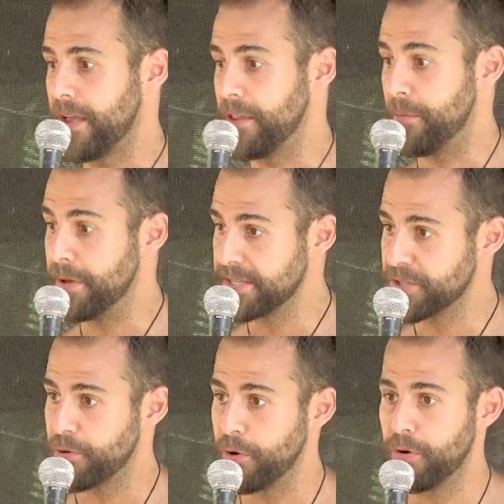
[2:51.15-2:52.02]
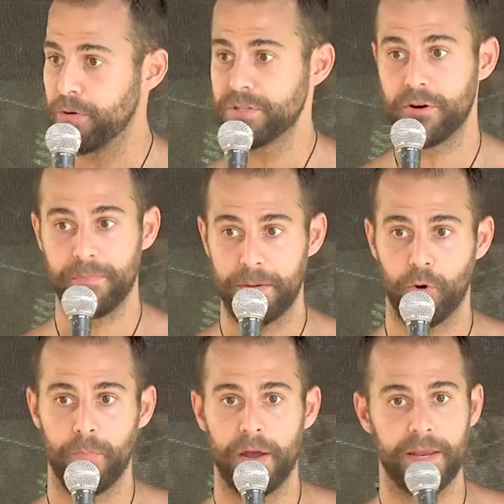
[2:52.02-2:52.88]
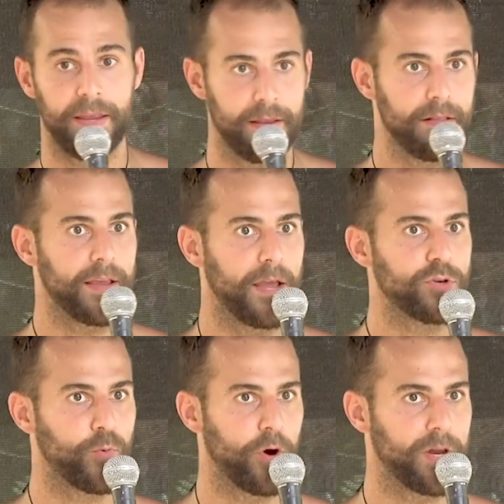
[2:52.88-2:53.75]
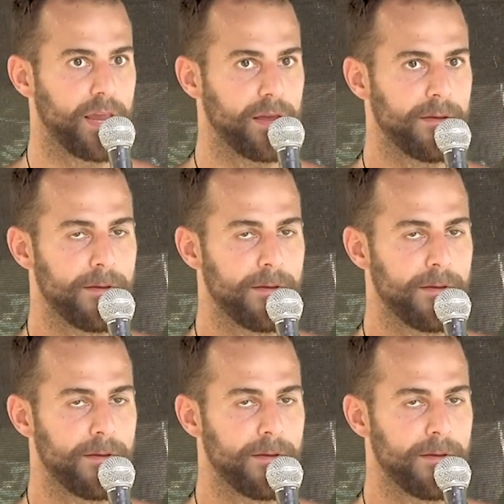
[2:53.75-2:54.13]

And the business grew, started to make more money, like it was working.